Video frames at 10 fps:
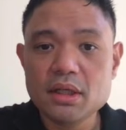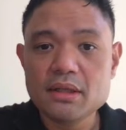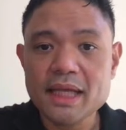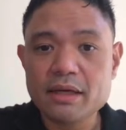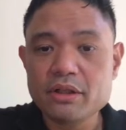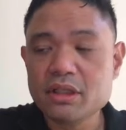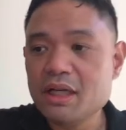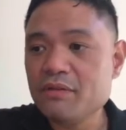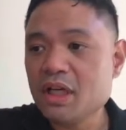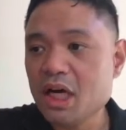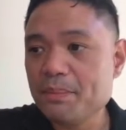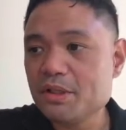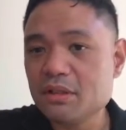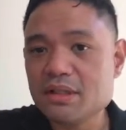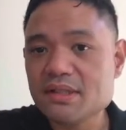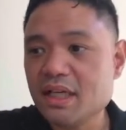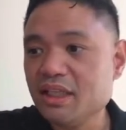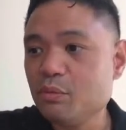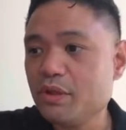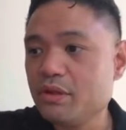Now, you're going to have an option to sign
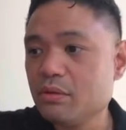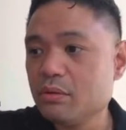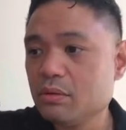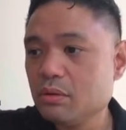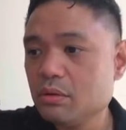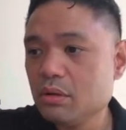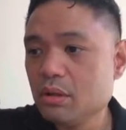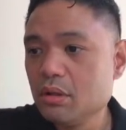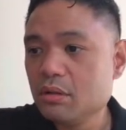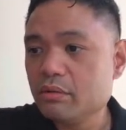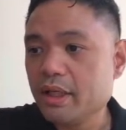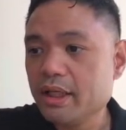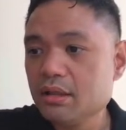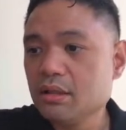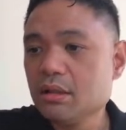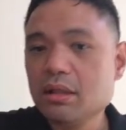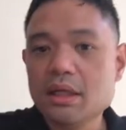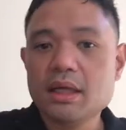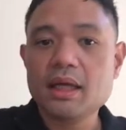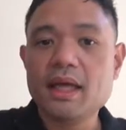in with Google, right?
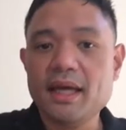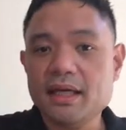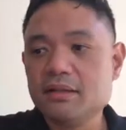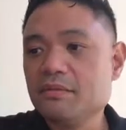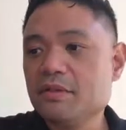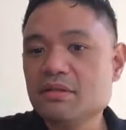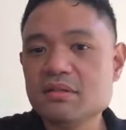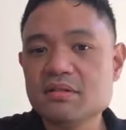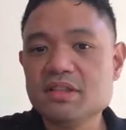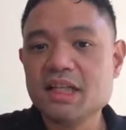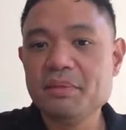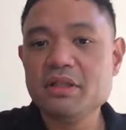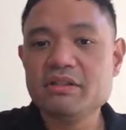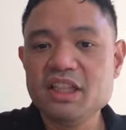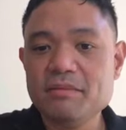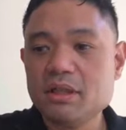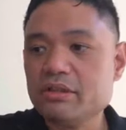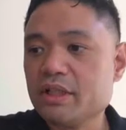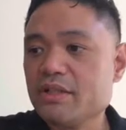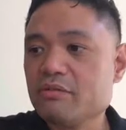And type in your email
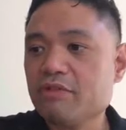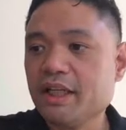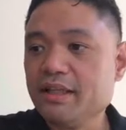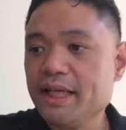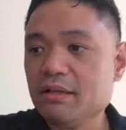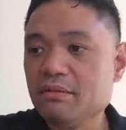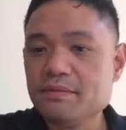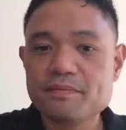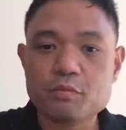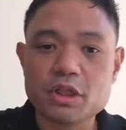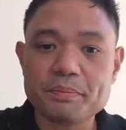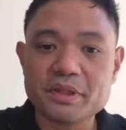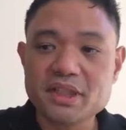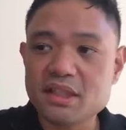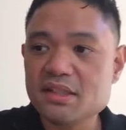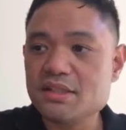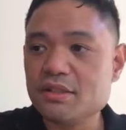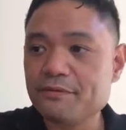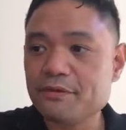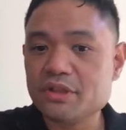address. Right now, we're going to pretend this is
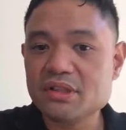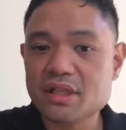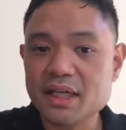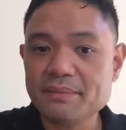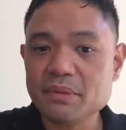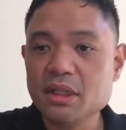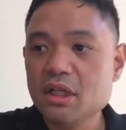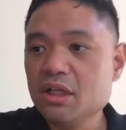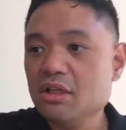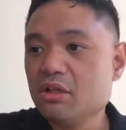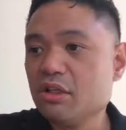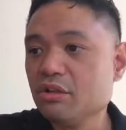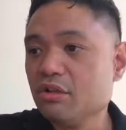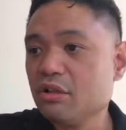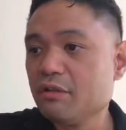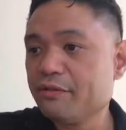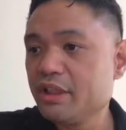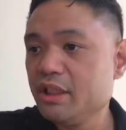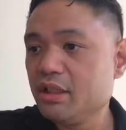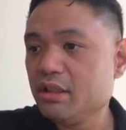your first time. You're going to look over
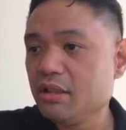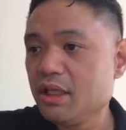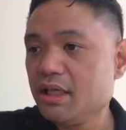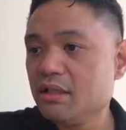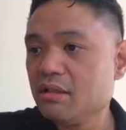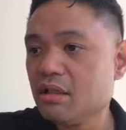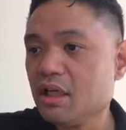here at